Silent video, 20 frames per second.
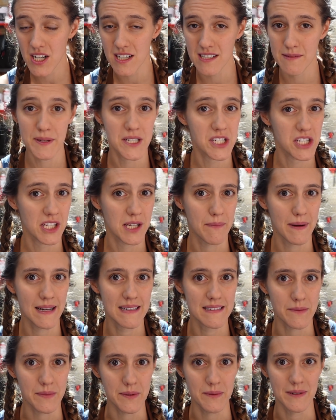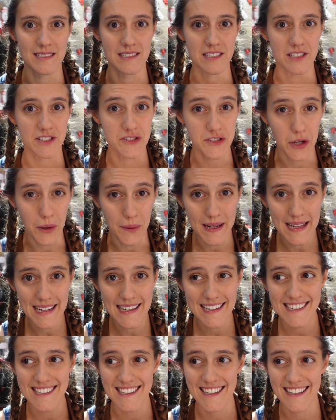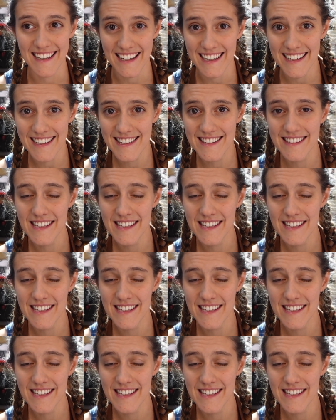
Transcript: especially a bike that we wanted to donate to kids,